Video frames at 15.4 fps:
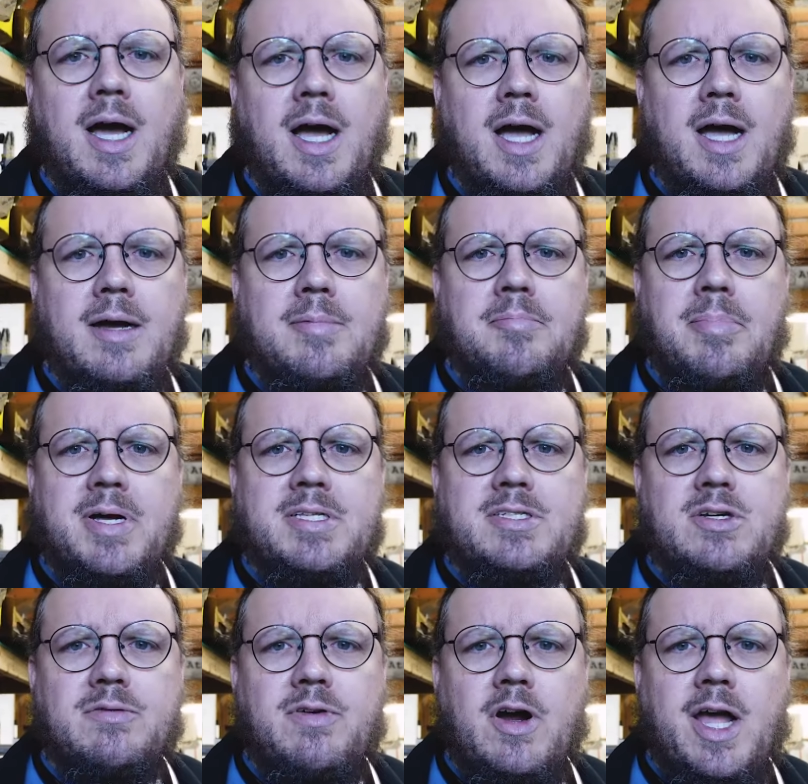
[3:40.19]
Um, but
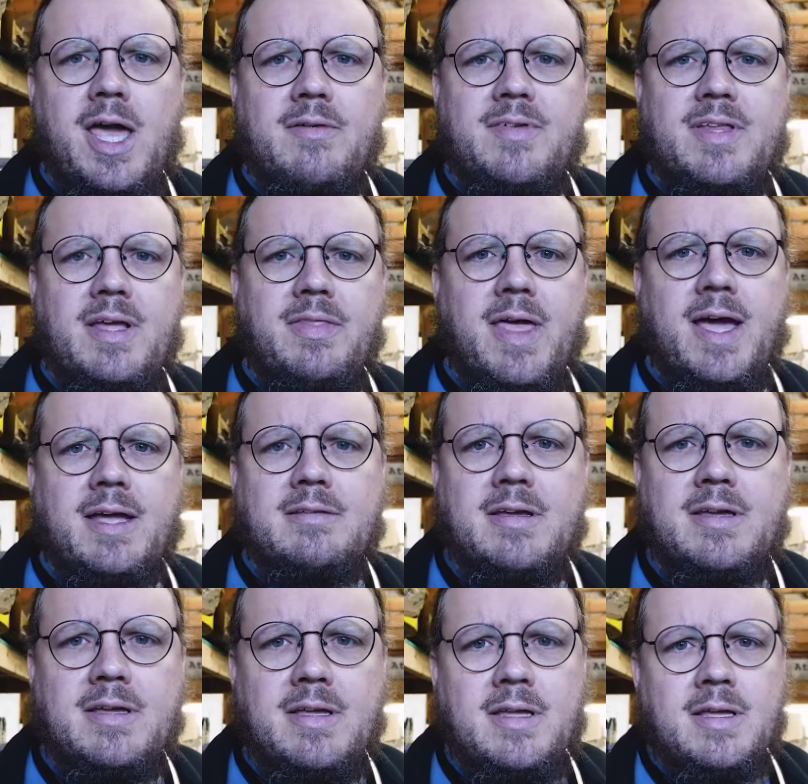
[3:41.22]
so far I haven't done that.
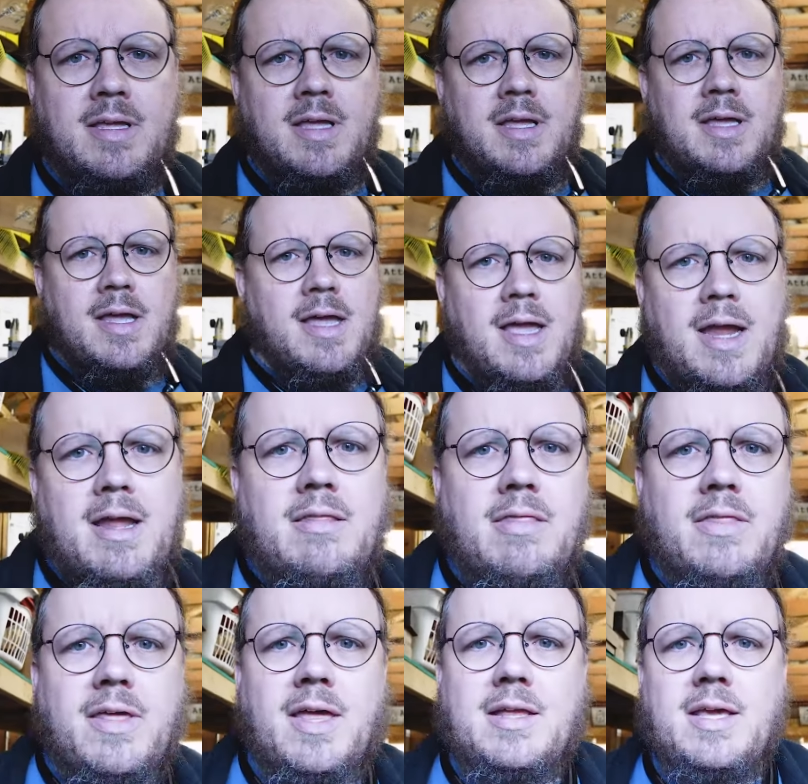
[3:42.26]

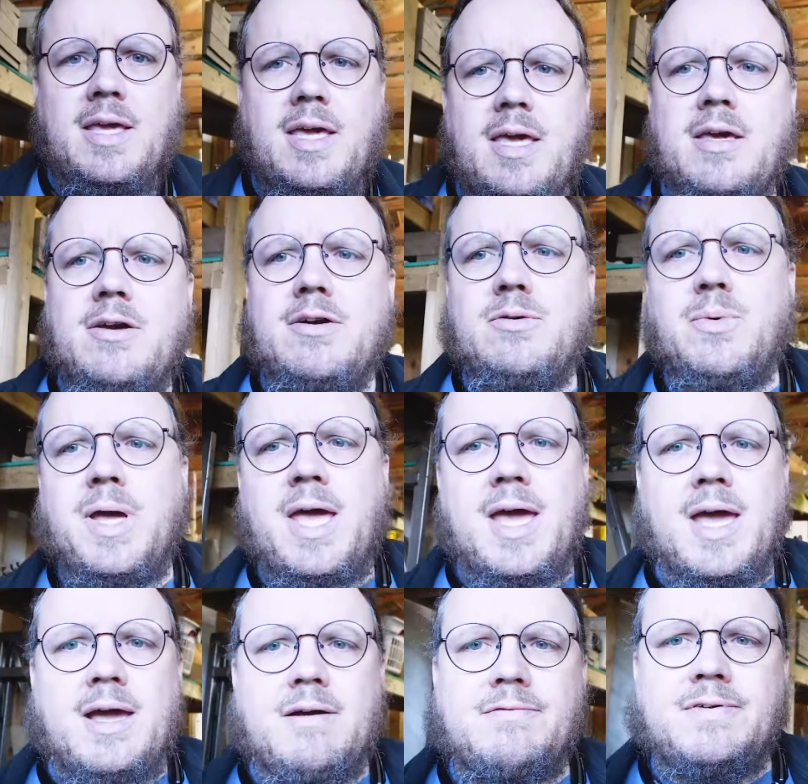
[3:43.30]
And then here we
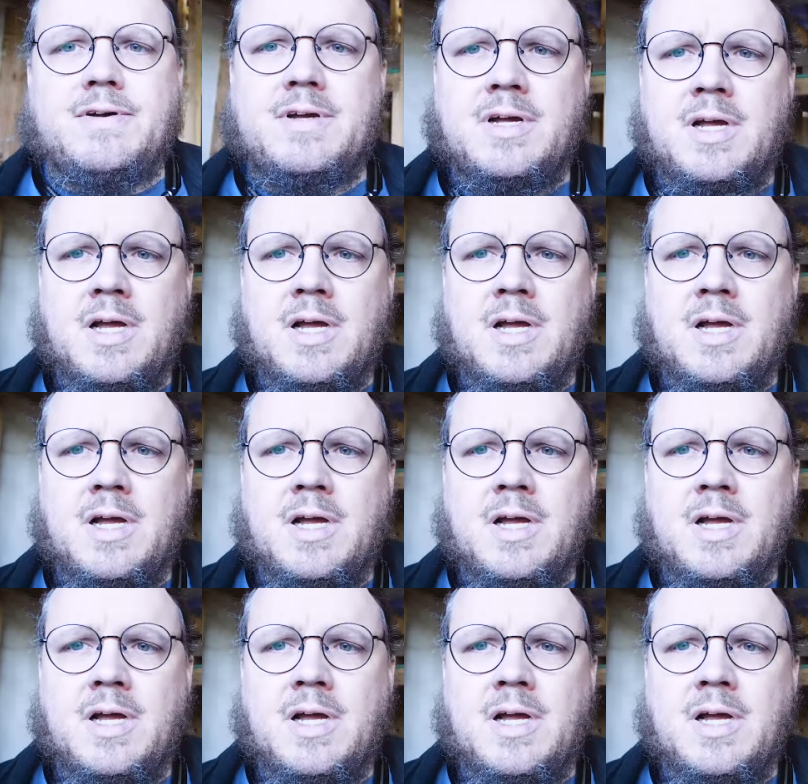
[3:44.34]
have,